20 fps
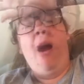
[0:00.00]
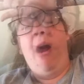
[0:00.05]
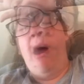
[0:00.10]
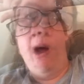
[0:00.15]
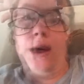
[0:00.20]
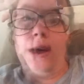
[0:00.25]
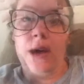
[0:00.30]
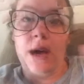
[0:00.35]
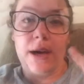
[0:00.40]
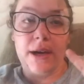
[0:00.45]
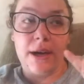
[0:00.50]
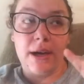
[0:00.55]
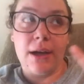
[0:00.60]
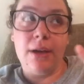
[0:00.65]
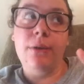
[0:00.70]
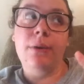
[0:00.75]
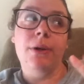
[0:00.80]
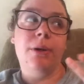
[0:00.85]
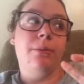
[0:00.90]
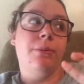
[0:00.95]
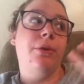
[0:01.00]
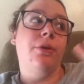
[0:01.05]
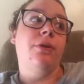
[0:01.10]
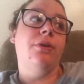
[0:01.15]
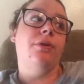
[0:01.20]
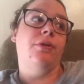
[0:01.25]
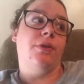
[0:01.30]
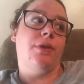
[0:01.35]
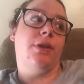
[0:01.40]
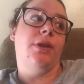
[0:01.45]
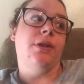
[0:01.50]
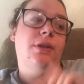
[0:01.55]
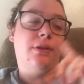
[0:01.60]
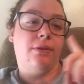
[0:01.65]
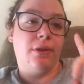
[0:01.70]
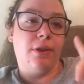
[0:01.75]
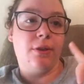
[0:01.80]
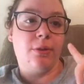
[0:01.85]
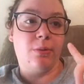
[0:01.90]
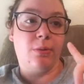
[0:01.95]
but I kind of want to move the
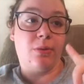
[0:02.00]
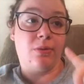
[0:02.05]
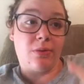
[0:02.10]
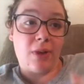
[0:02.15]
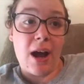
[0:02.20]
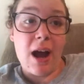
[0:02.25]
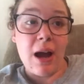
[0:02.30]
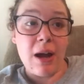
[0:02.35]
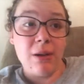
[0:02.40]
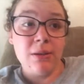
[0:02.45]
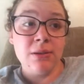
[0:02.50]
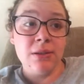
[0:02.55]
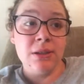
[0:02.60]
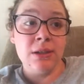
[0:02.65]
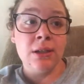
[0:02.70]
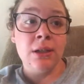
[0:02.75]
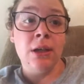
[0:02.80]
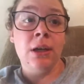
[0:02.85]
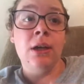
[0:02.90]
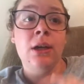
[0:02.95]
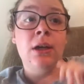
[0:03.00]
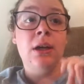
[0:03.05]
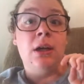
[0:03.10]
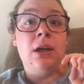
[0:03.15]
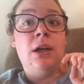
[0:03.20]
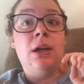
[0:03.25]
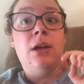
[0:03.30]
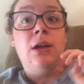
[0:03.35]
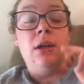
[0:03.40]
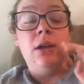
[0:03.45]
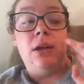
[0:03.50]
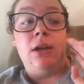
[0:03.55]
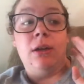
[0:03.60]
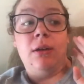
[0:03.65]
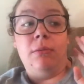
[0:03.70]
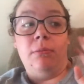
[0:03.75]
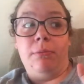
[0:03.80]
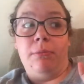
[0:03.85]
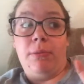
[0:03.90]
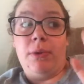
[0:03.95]
living room around,
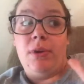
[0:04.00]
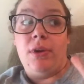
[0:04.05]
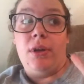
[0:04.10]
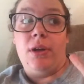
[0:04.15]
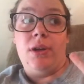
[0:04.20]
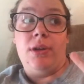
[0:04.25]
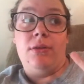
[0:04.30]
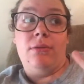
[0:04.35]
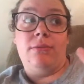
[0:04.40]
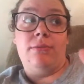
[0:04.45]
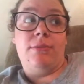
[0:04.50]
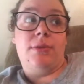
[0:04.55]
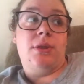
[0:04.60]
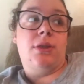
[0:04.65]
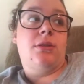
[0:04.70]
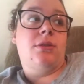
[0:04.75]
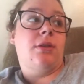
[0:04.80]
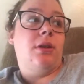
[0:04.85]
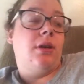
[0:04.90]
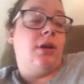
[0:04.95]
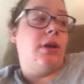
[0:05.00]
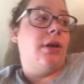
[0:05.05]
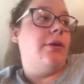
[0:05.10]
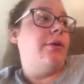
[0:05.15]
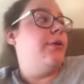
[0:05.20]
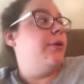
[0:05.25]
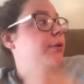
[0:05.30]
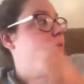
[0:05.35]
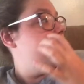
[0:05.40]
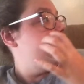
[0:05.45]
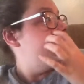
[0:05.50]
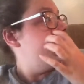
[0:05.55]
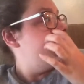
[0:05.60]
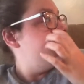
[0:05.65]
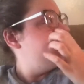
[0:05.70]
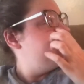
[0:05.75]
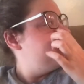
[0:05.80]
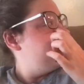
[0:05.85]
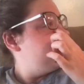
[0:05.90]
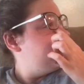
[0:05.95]
but I don't
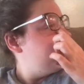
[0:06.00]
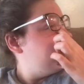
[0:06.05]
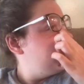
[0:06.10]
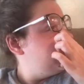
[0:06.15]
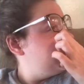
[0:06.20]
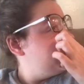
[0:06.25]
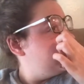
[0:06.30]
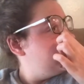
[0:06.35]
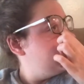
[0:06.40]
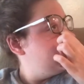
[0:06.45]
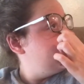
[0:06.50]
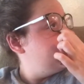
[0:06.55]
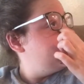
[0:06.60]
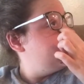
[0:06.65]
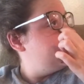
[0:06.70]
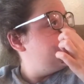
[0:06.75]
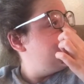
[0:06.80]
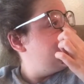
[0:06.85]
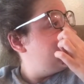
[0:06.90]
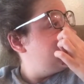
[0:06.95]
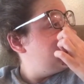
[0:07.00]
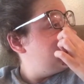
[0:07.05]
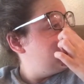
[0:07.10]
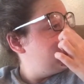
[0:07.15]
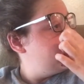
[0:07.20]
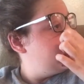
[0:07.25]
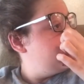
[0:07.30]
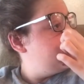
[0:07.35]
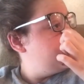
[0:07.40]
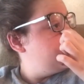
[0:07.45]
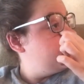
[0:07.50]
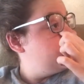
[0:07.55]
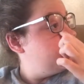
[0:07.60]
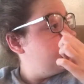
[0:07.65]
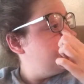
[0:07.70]
know. Come on, you